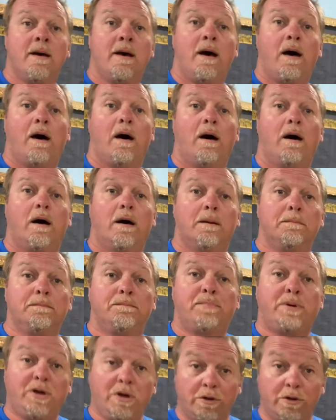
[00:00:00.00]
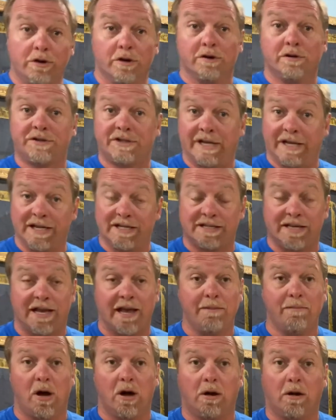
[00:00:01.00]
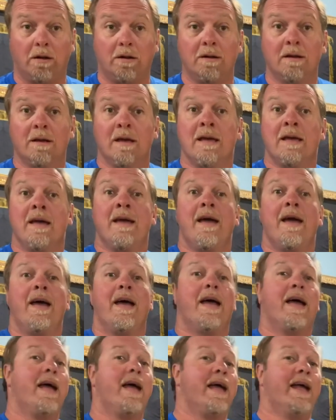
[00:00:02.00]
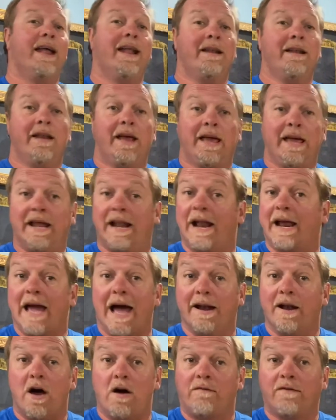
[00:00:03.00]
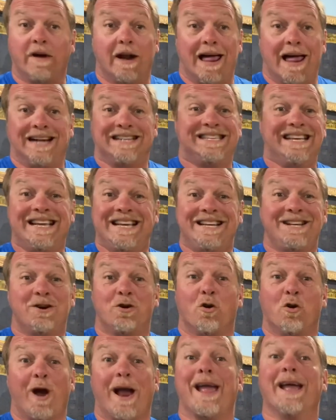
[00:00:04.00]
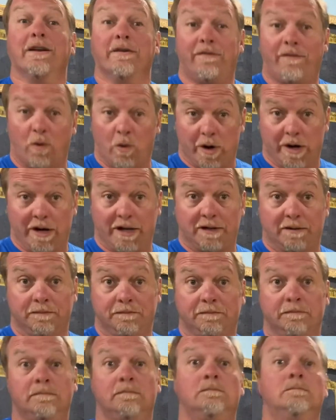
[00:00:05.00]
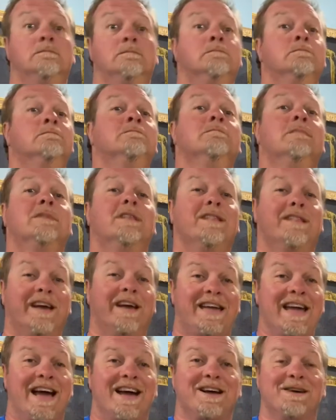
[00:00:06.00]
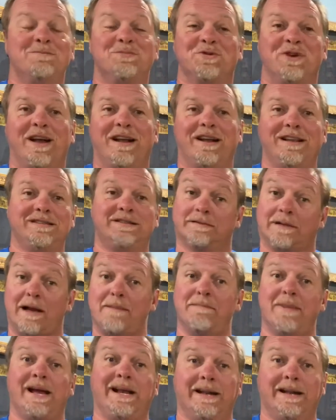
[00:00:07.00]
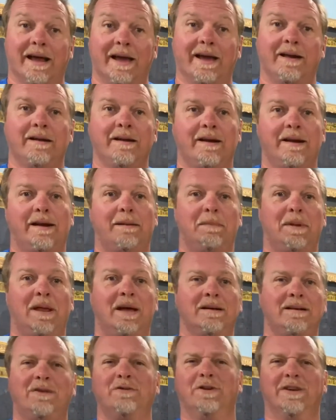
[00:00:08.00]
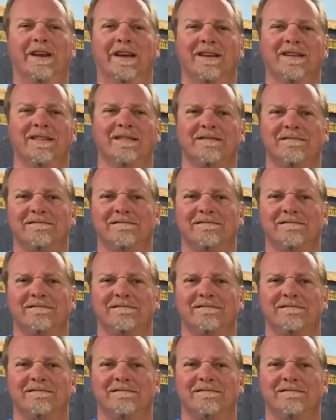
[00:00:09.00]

pewter CSA buckle, and he had gotten offered like 10 grand for it. The guy comes around, he says, "I made that." And I'm like, "No, you didn't."